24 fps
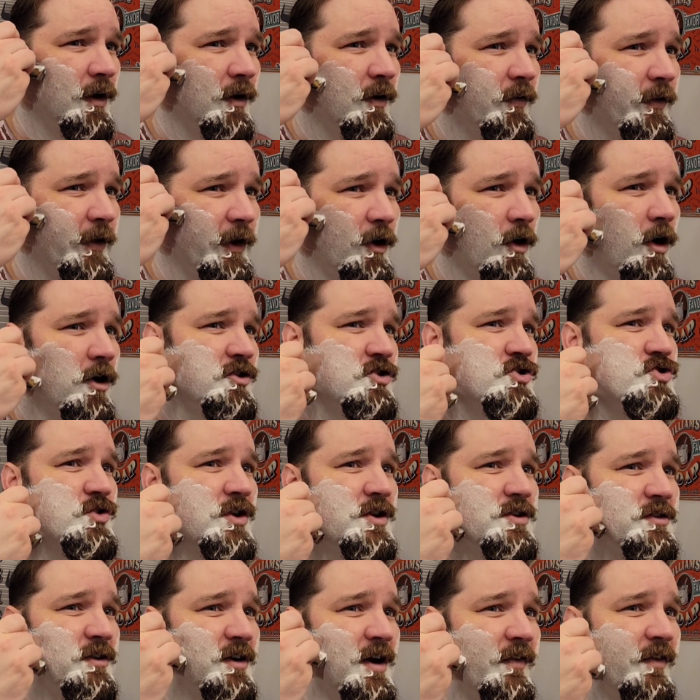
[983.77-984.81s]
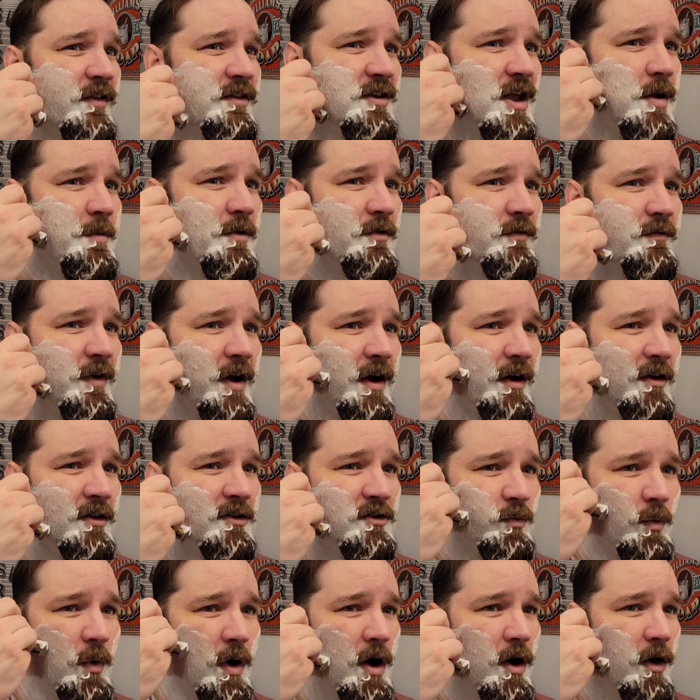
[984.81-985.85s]
The cartridge razor had the same effect as
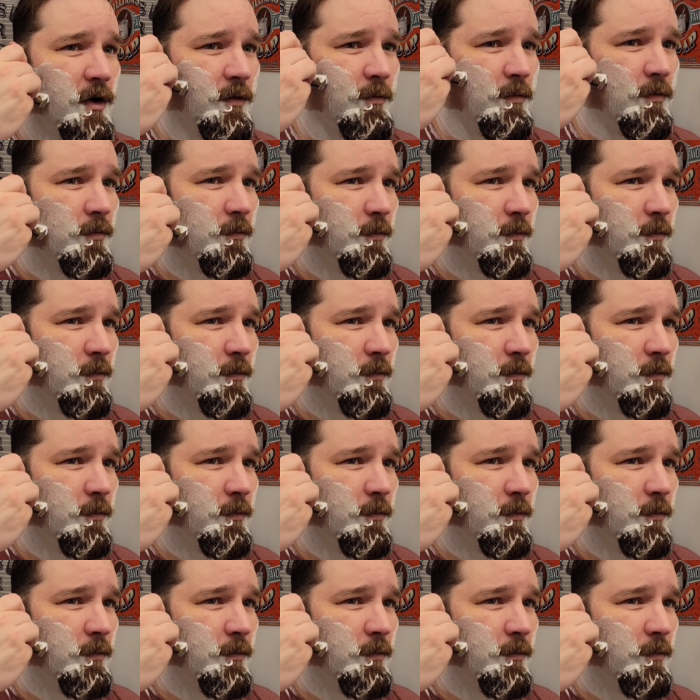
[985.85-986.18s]
well,